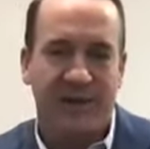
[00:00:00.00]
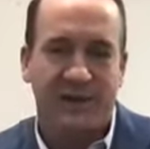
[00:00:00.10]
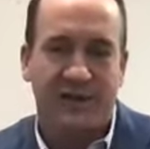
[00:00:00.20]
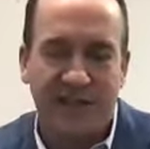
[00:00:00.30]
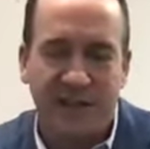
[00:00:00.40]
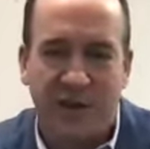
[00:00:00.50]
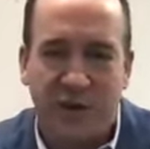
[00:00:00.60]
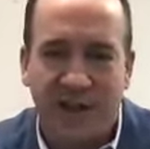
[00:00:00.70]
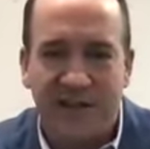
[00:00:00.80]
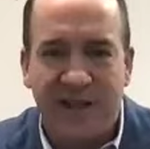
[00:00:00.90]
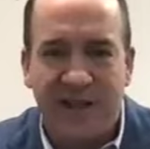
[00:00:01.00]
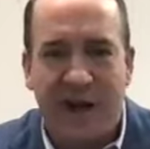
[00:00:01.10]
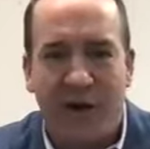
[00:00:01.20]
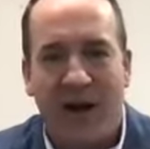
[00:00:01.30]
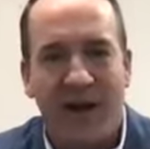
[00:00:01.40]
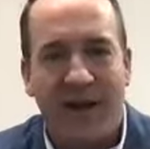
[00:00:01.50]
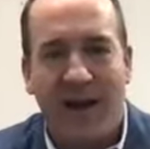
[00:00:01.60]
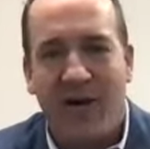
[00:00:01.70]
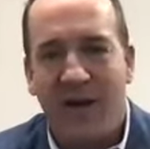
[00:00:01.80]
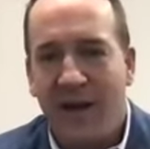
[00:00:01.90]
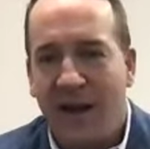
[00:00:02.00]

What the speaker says: Season three is out right now.